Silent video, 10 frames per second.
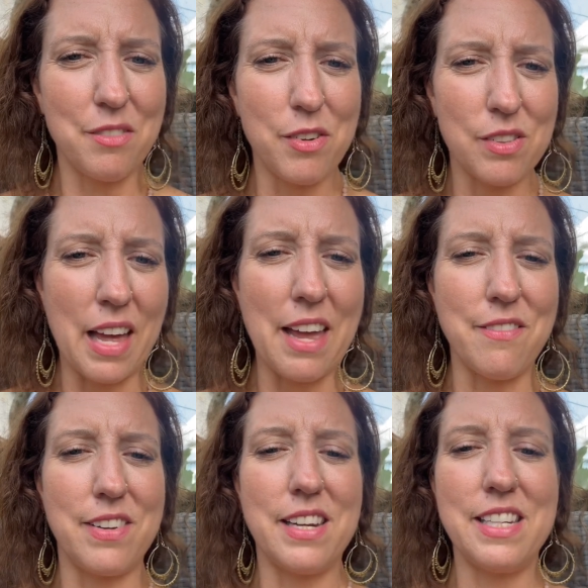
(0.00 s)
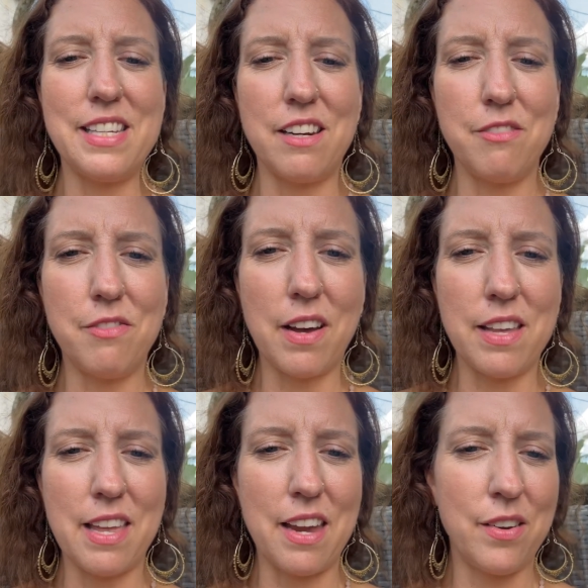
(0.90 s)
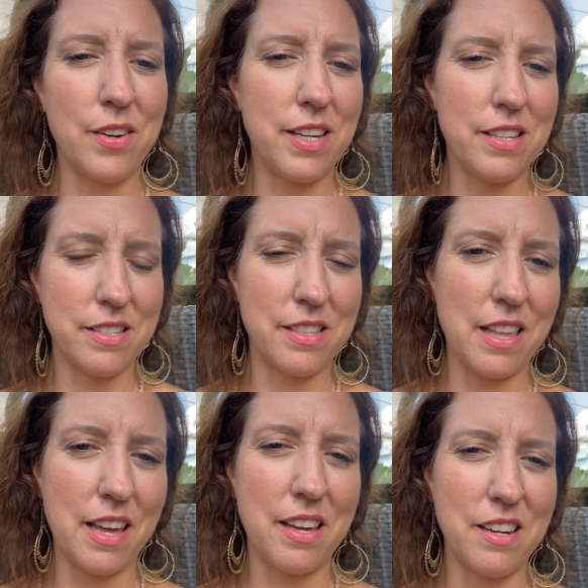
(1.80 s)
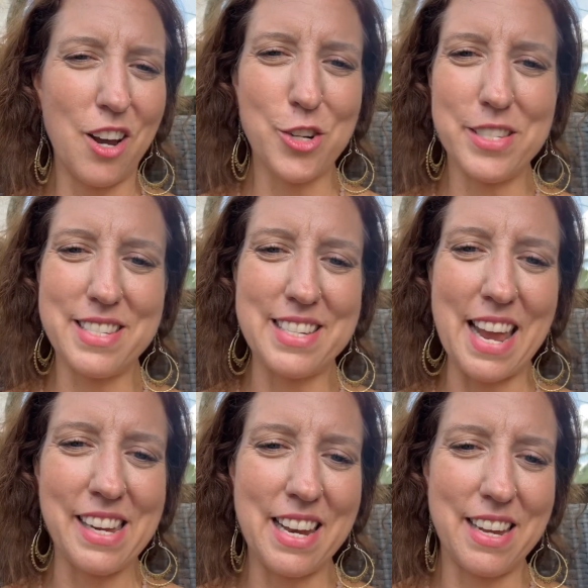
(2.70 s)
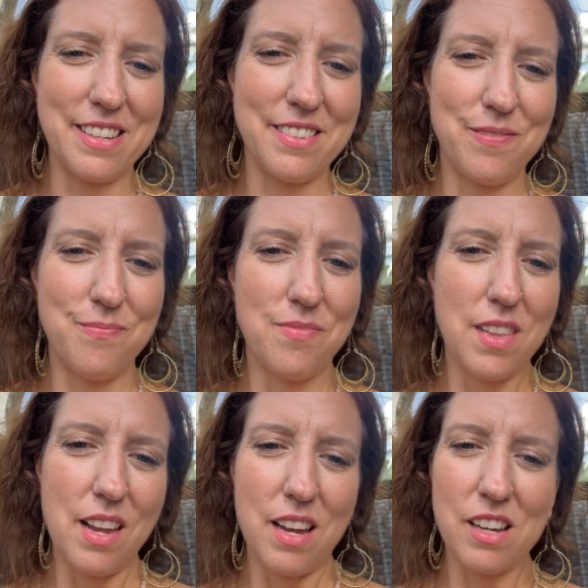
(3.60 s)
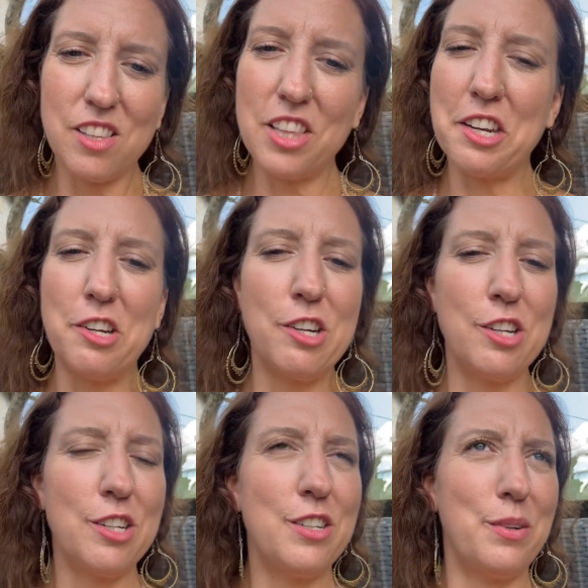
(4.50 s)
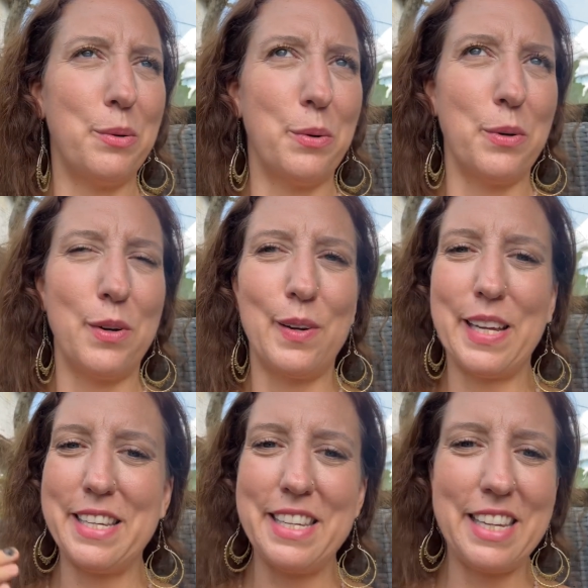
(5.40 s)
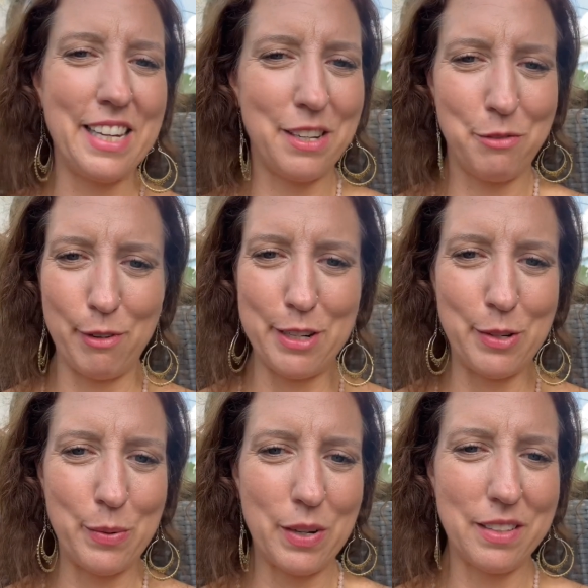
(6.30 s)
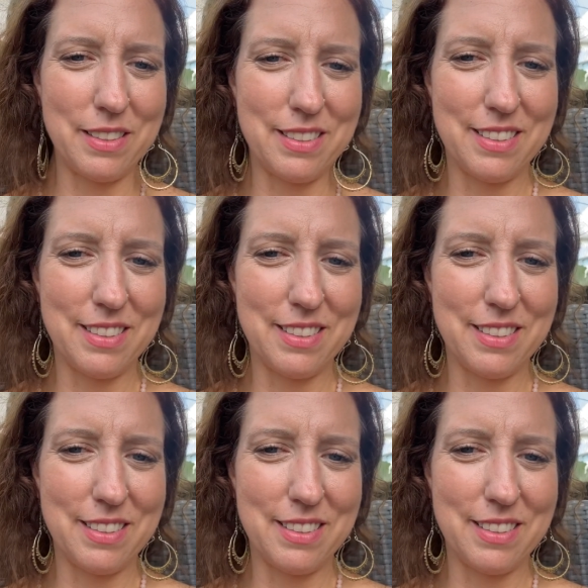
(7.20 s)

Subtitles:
of your life and identify the areas that are stagnant, cluttered, or in need of renewal.